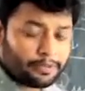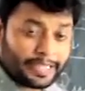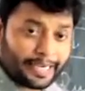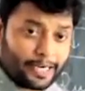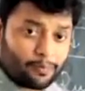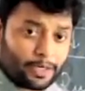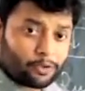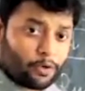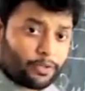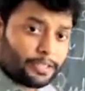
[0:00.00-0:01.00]
second
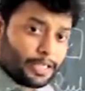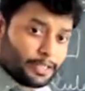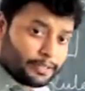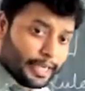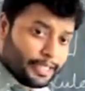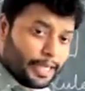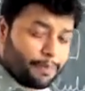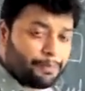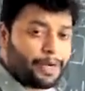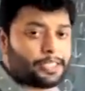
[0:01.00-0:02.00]
one go in the side
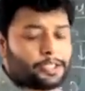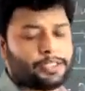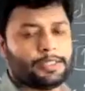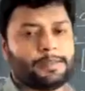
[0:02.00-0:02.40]
of first.